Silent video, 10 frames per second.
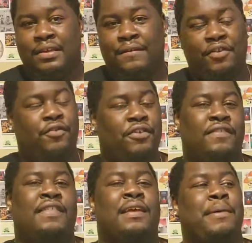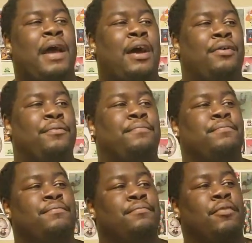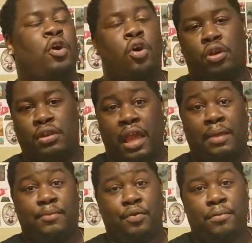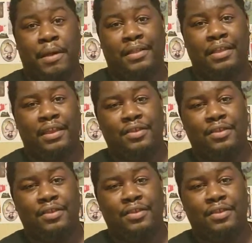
First of all, just think about how hard games were back then,